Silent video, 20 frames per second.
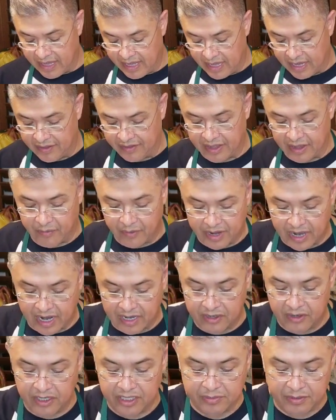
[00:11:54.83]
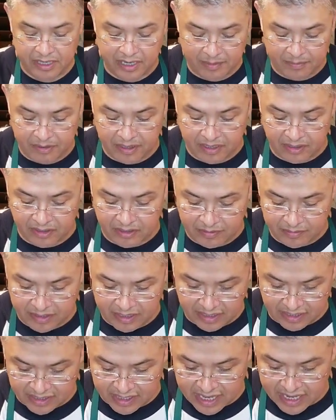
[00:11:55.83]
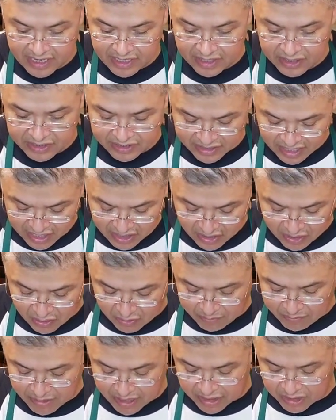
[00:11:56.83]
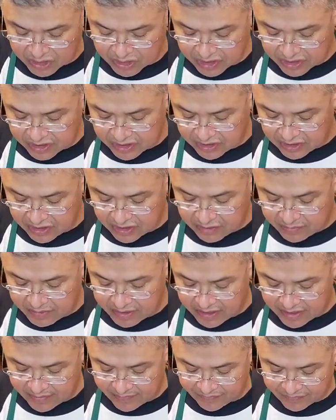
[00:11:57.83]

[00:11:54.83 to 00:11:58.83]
And then what I do is put a little bit of lettuce, not a whole bunch, just a little bit.